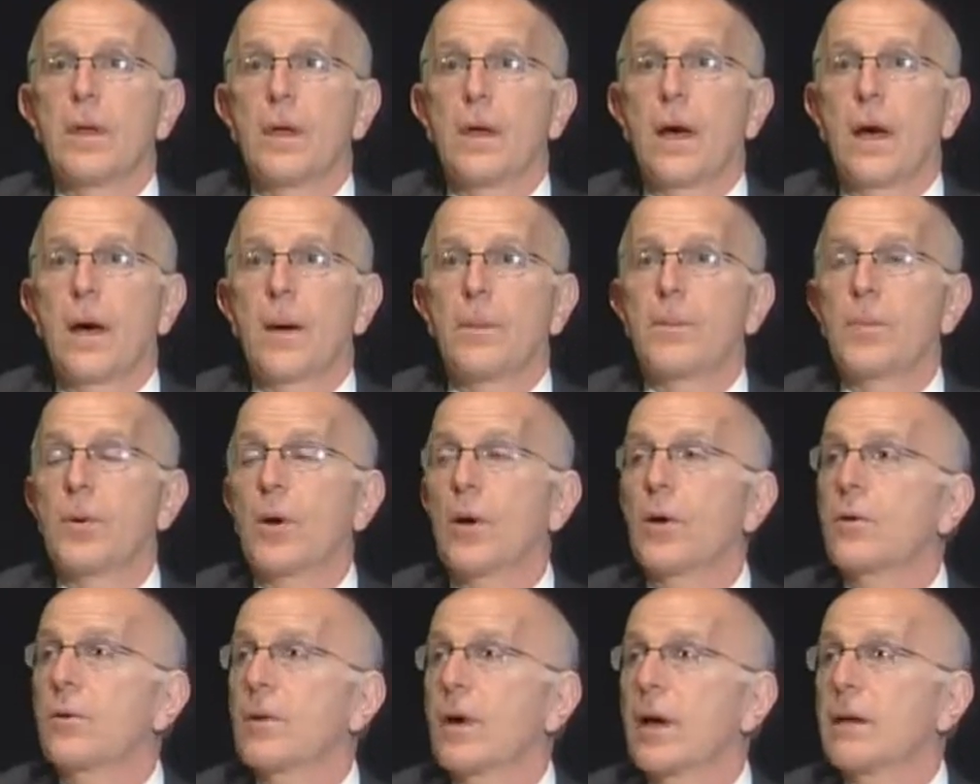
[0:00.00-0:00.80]
uh,
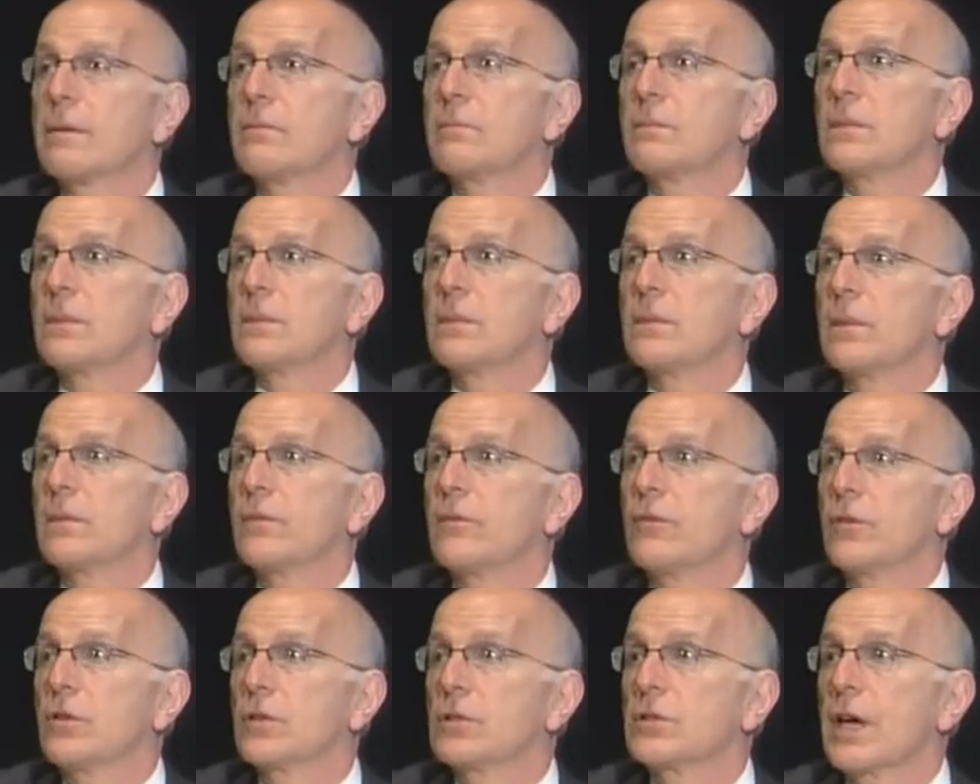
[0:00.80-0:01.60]
program,
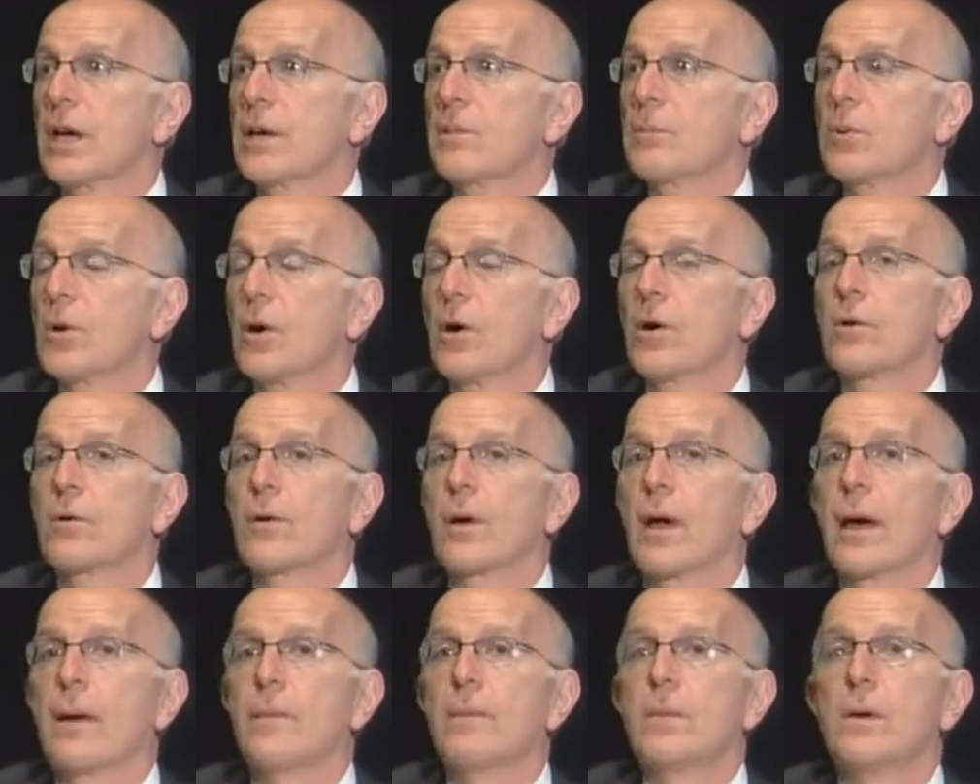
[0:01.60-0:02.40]
full day
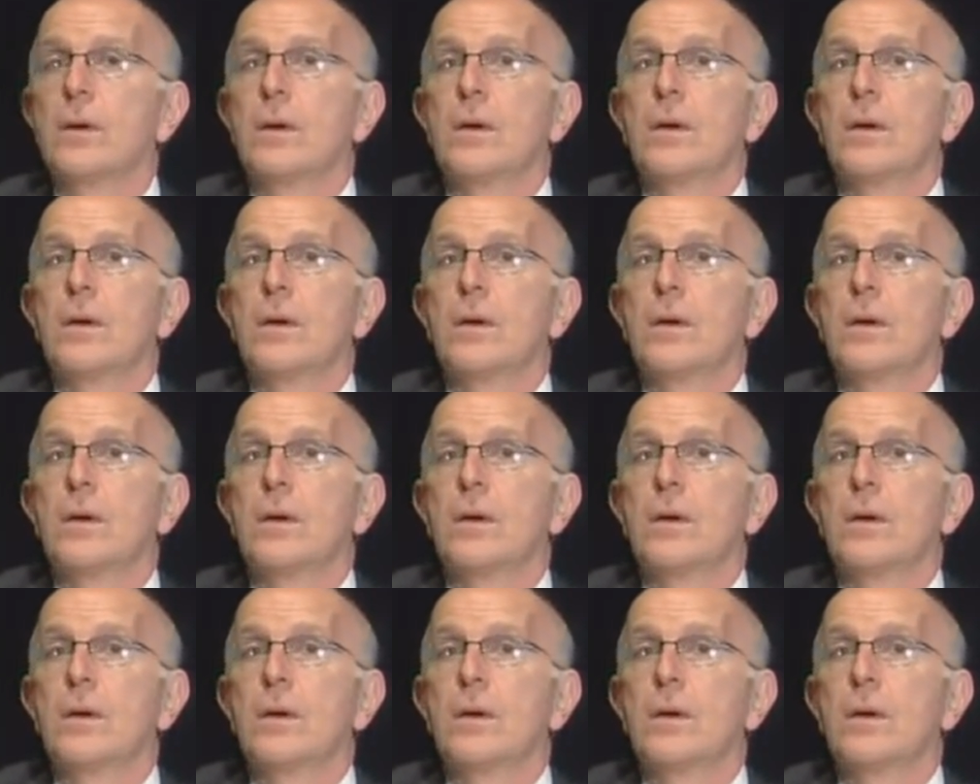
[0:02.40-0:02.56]
program,